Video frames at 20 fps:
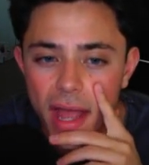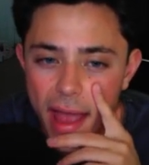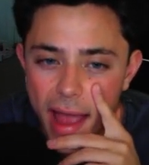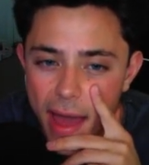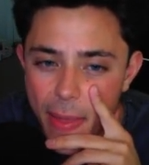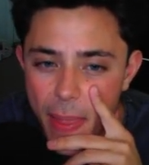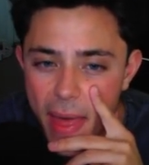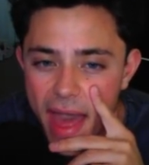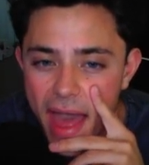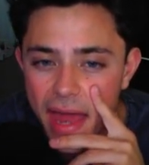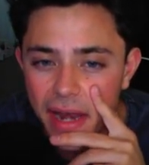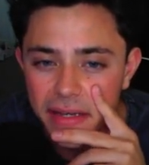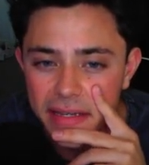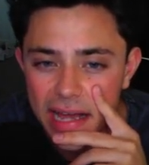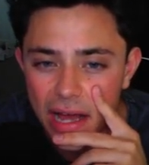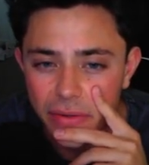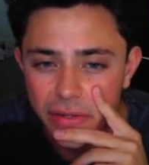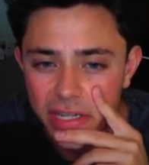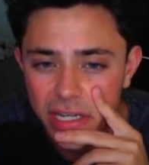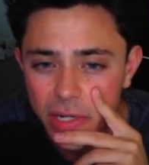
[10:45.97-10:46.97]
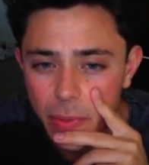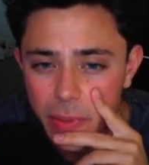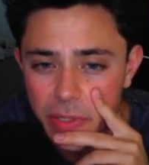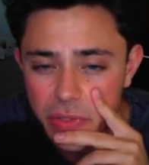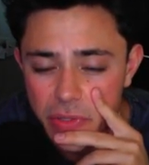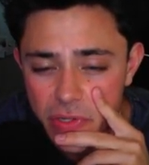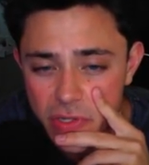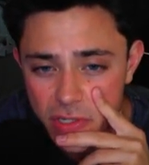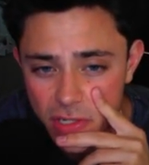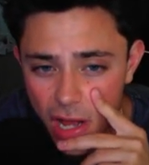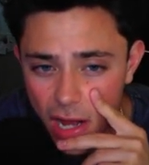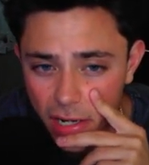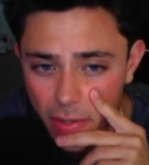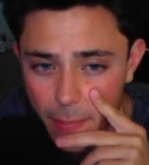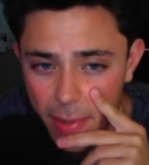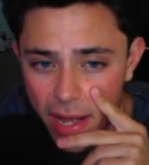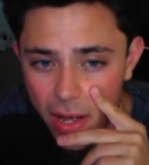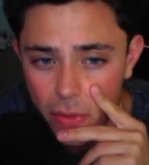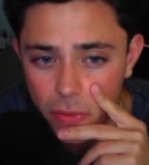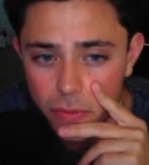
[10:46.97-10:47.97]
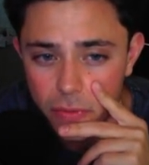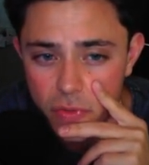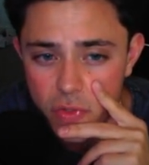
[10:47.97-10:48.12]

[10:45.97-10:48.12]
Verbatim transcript: And then down here, we do the stock amount.